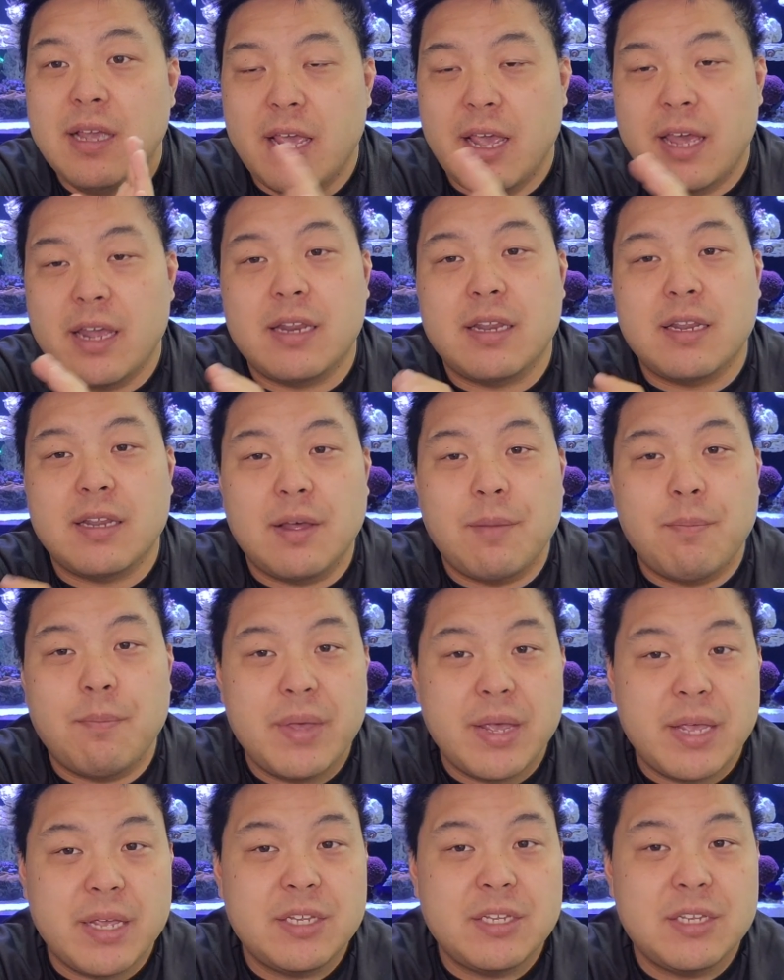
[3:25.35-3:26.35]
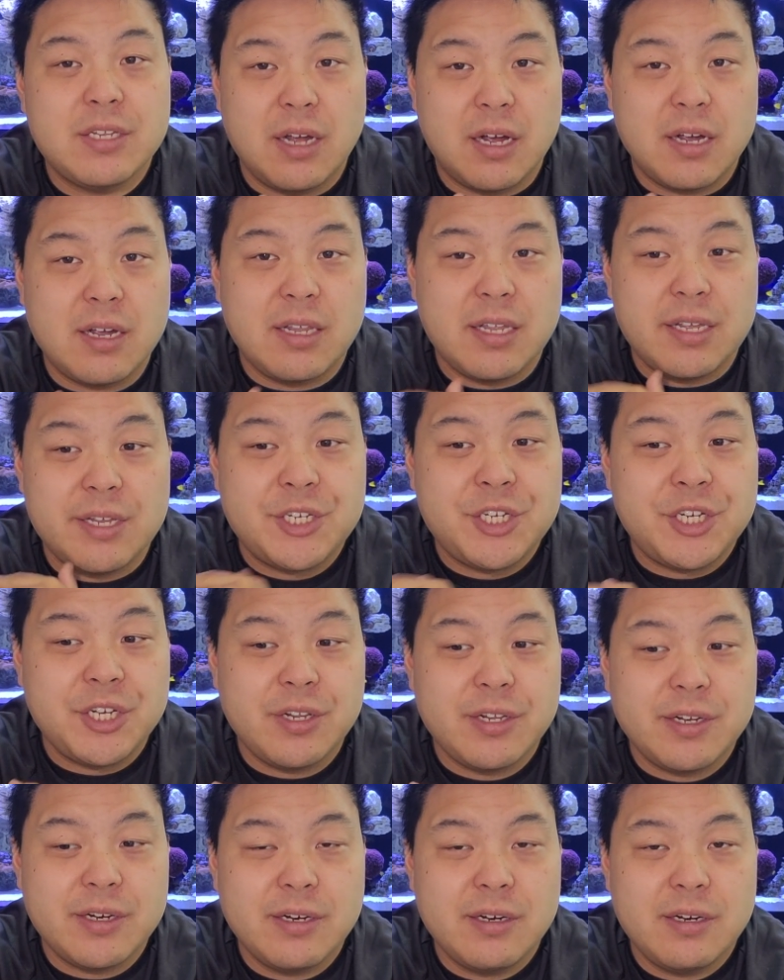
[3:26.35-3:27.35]
And a big ugly
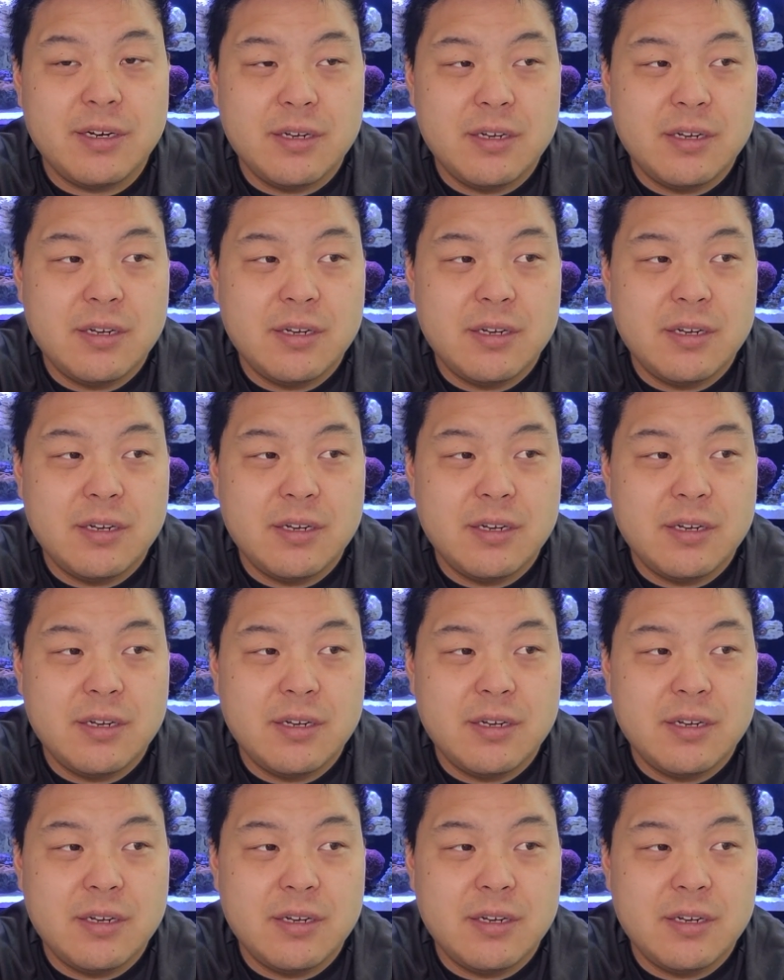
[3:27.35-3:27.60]
chiller,